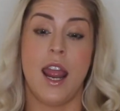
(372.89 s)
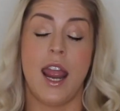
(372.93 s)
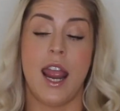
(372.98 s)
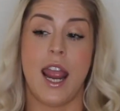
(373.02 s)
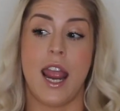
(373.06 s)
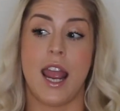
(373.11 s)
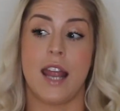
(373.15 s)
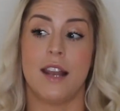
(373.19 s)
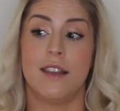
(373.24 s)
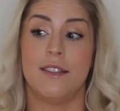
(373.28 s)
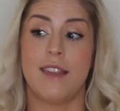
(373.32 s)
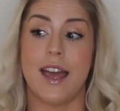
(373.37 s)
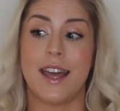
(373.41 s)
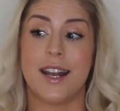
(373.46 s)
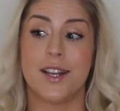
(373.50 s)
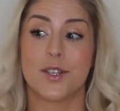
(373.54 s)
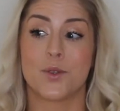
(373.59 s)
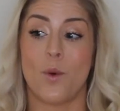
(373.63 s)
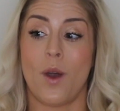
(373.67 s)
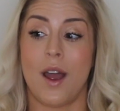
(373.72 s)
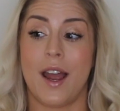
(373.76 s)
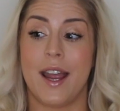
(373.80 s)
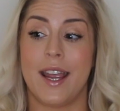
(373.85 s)
and that
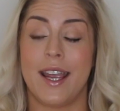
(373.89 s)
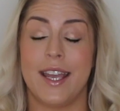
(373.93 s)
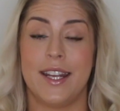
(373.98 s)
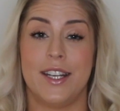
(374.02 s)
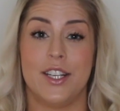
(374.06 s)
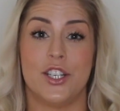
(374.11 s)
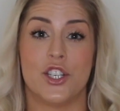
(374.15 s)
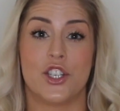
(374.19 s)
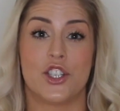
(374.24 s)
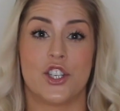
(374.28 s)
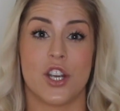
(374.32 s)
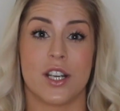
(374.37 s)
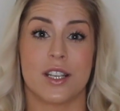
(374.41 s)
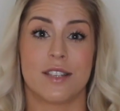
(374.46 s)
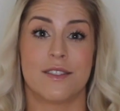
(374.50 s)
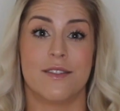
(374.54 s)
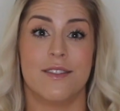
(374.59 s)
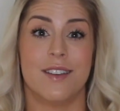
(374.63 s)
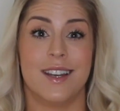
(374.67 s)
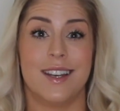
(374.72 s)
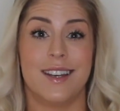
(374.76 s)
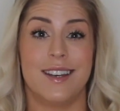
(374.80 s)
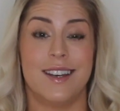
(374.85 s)
is why it is
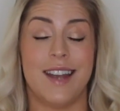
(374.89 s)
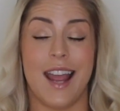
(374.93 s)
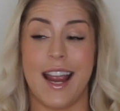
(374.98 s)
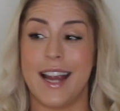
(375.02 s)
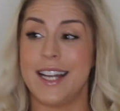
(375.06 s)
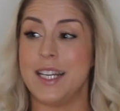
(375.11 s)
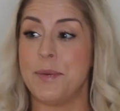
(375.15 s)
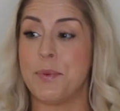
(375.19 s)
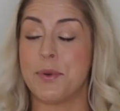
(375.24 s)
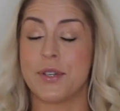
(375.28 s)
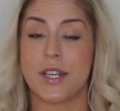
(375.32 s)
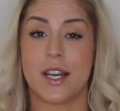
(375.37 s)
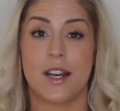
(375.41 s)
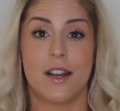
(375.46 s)
just 90%